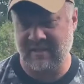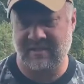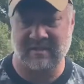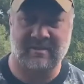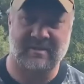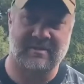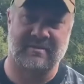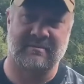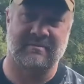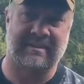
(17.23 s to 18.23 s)

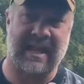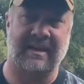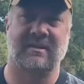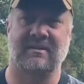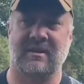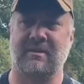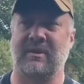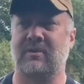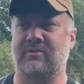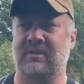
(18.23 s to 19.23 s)
these tactics can be
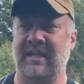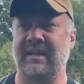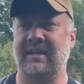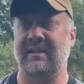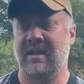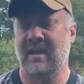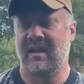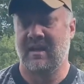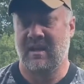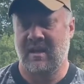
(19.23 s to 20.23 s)
used in any
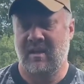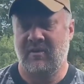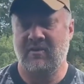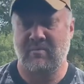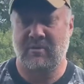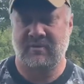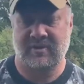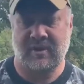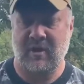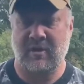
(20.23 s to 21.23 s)
number of
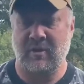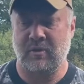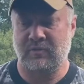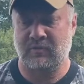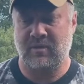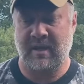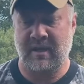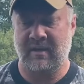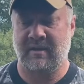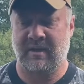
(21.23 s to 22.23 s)
scenarios, from
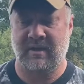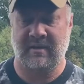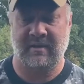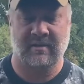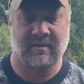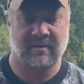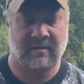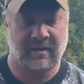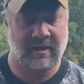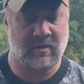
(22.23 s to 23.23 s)
a,
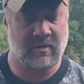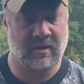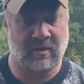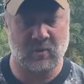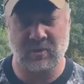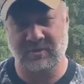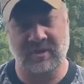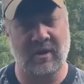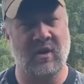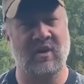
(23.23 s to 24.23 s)
end of the world
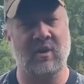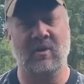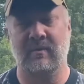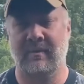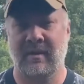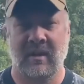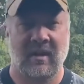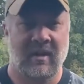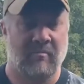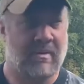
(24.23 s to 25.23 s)
scenario.
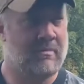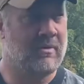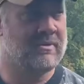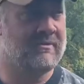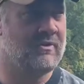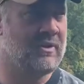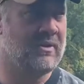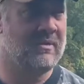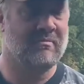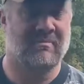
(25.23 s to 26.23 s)
Maybe you're a
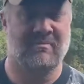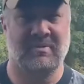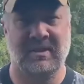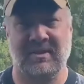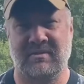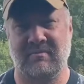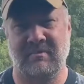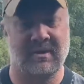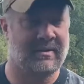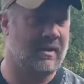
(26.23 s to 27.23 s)
civilian, police,
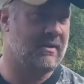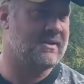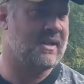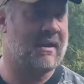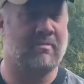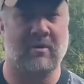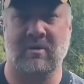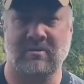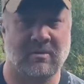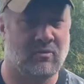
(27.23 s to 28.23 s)
military, sniper,
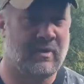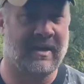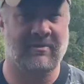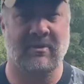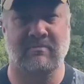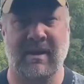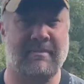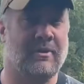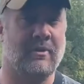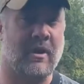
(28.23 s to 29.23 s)
whatever.
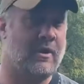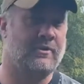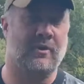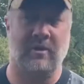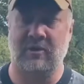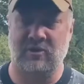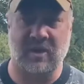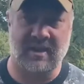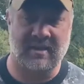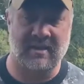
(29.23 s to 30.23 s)
Maybe you're a hunter, you're
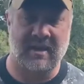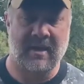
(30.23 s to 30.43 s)
trying to